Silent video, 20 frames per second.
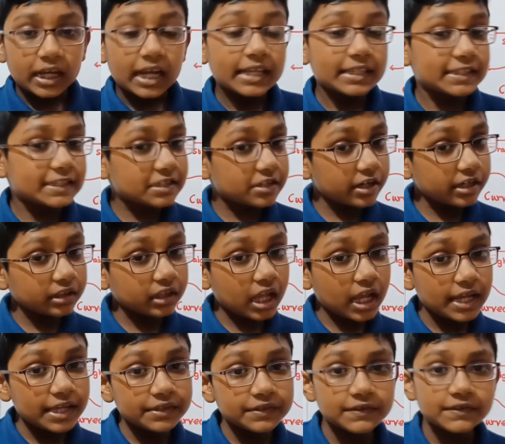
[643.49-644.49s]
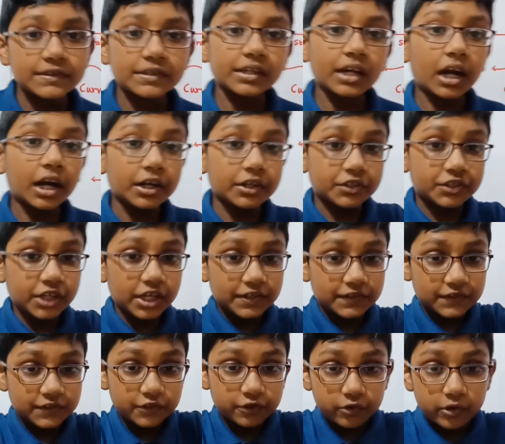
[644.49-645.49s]
And straight lines are
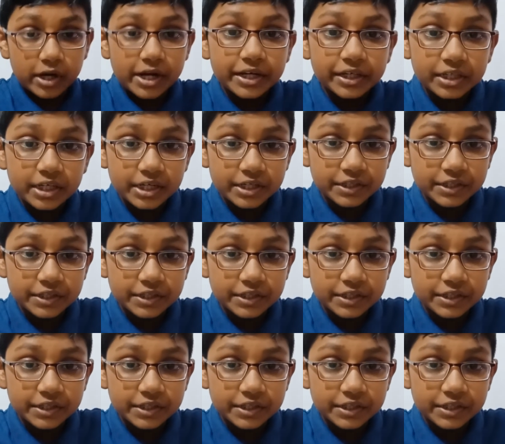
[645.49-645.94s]
just straight.